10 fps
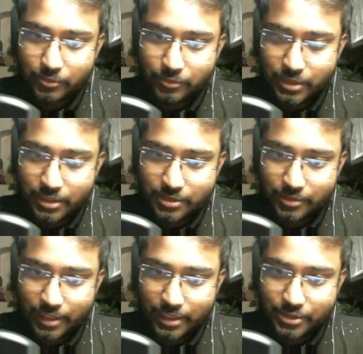this
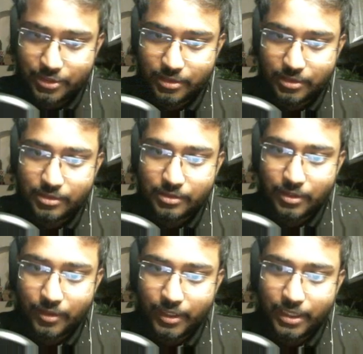direction.
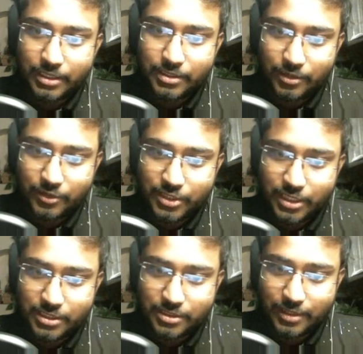Okay, not
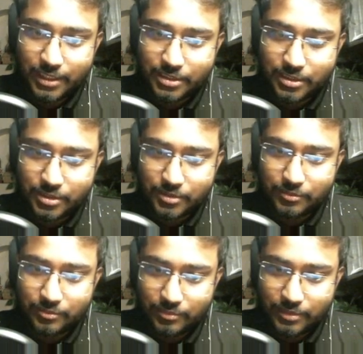change its direction to
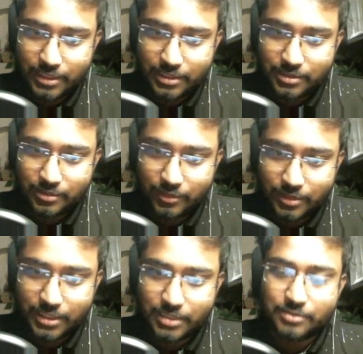this or
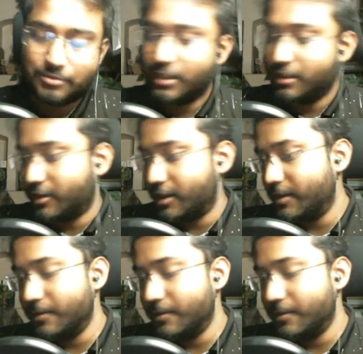this way. Okay,